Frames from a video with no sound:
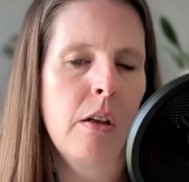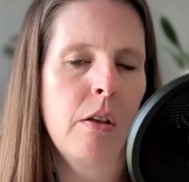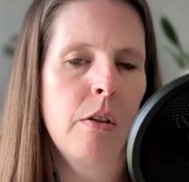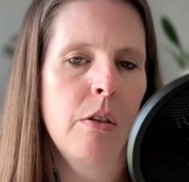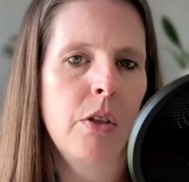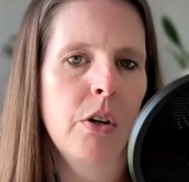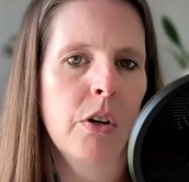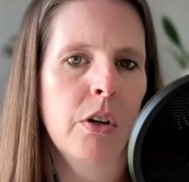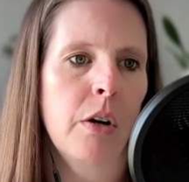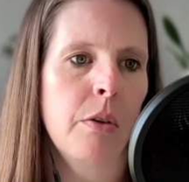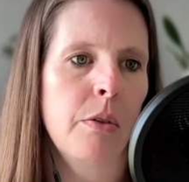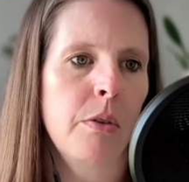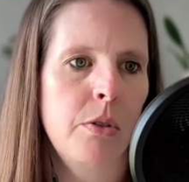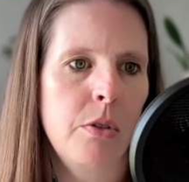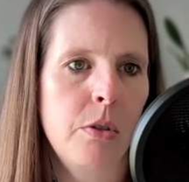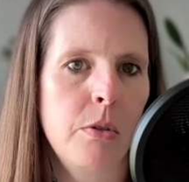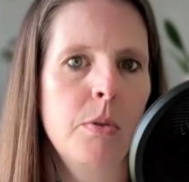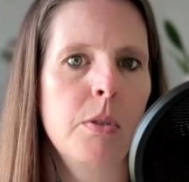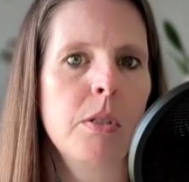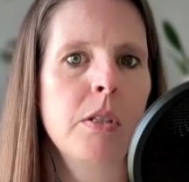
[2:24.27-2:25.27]
there are the
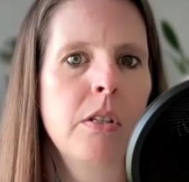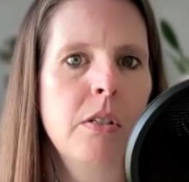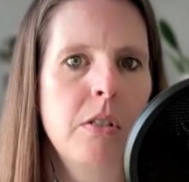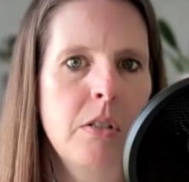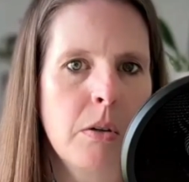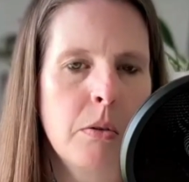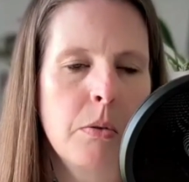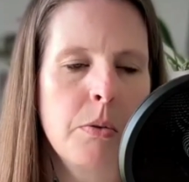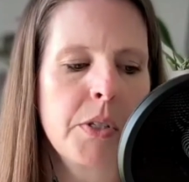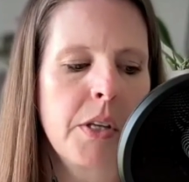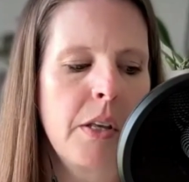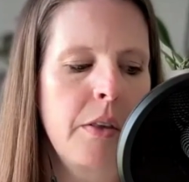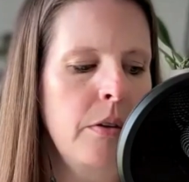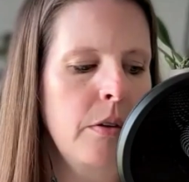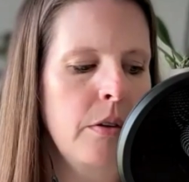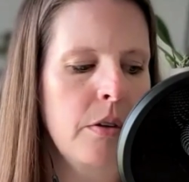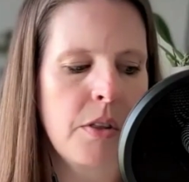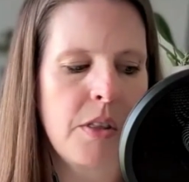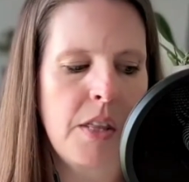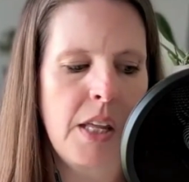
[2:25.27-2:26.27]
do's and the don'ts, and
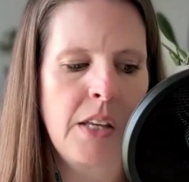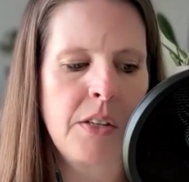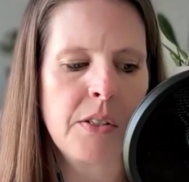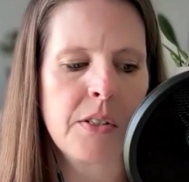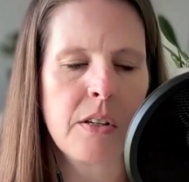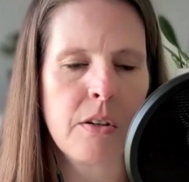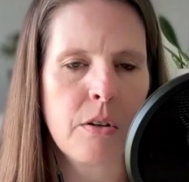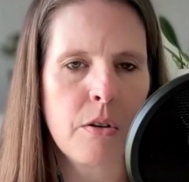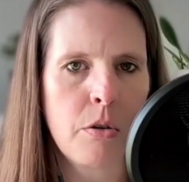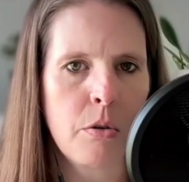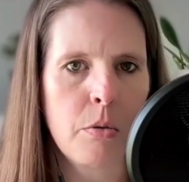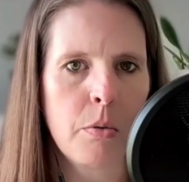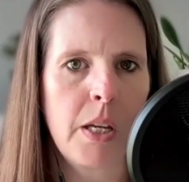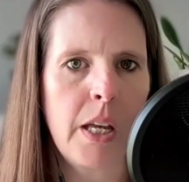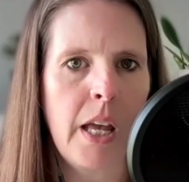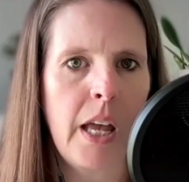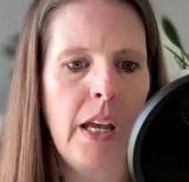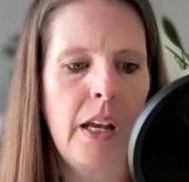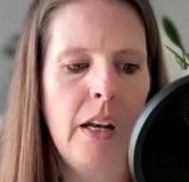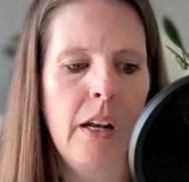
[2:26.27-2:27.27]
there are things that
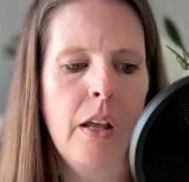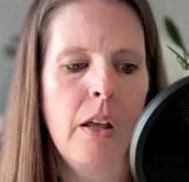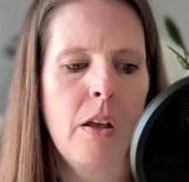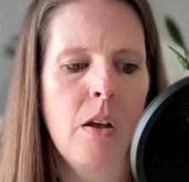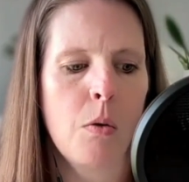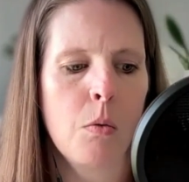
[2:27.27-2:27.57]
create